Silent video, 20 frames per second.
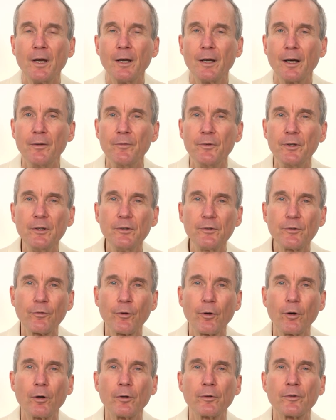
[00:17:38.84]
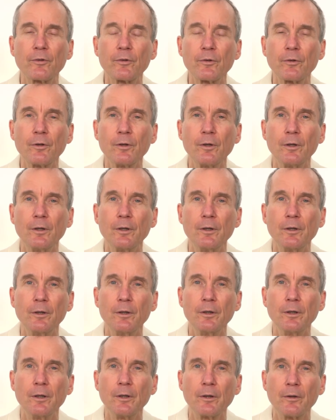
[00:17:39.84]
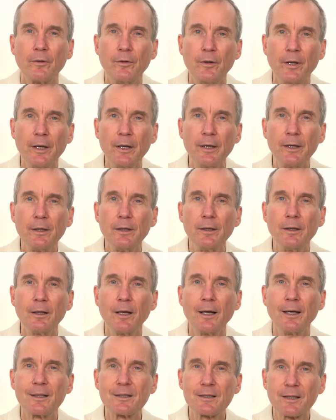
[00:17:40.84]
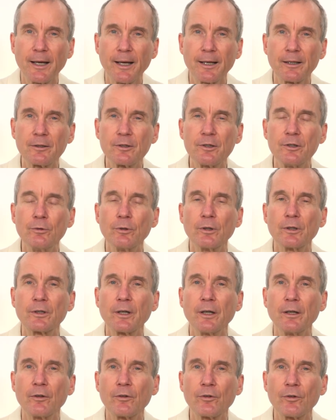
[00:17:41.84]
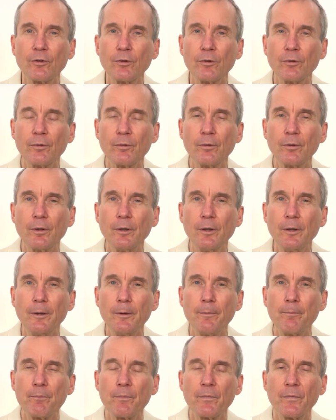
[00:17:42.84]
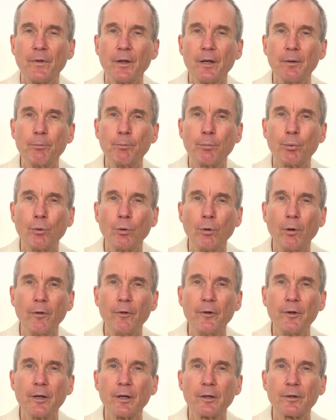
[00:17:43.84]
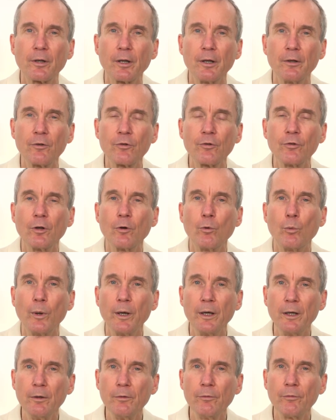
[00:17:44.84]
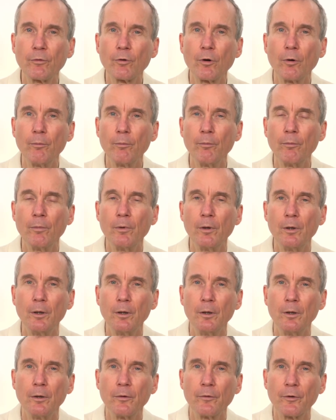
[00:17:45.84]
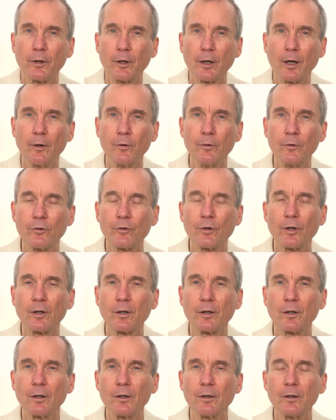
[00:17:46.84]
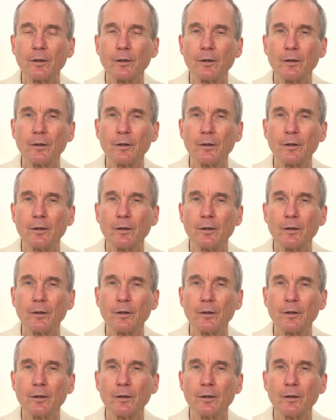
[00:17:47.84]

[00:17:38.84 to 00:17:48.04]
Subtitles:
And these thoughts, they attract your attention. They pull the attention away from the crown chakra